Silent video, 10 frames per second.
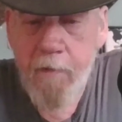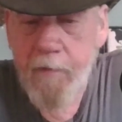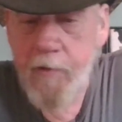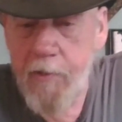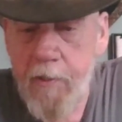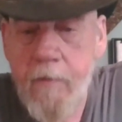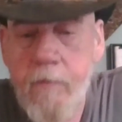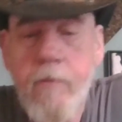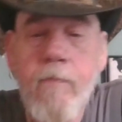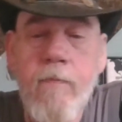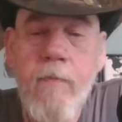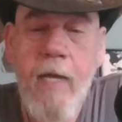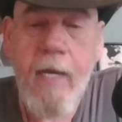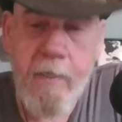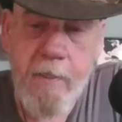of yourselves
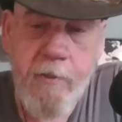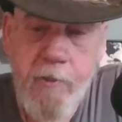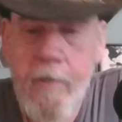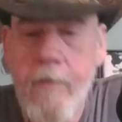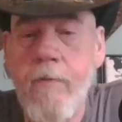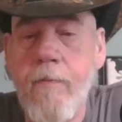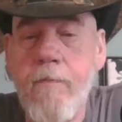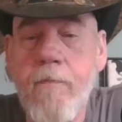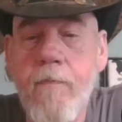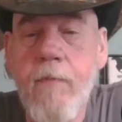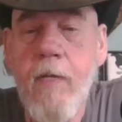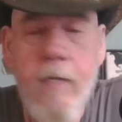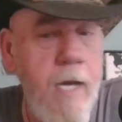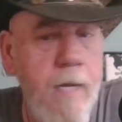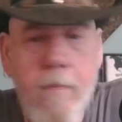and each other.
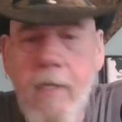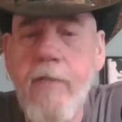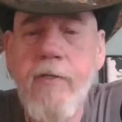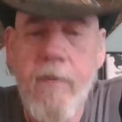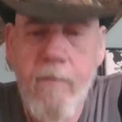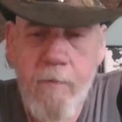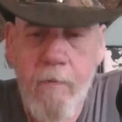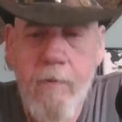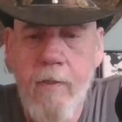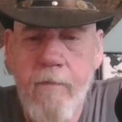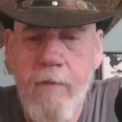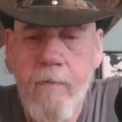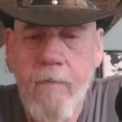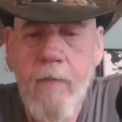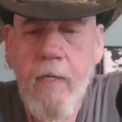God bless every one of you.
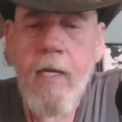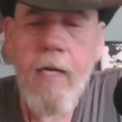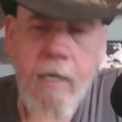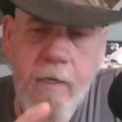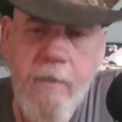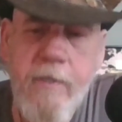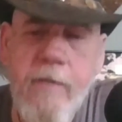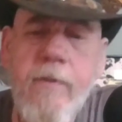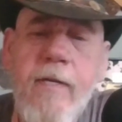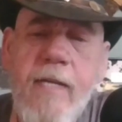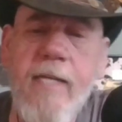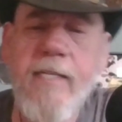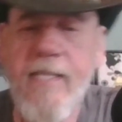And until the next